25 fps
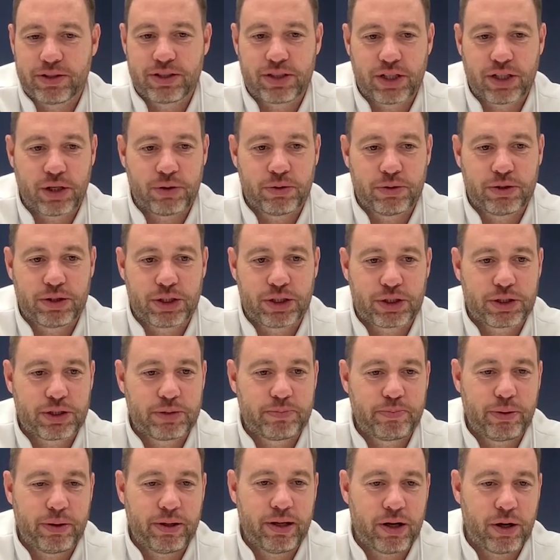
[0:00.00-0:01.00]
So just,
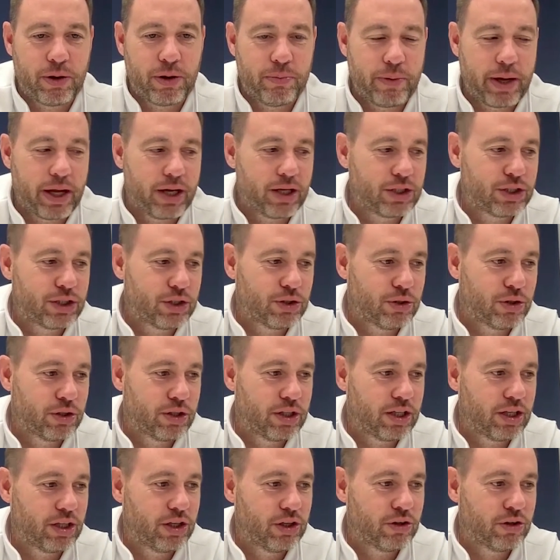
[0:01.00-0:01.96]
you know, make sure that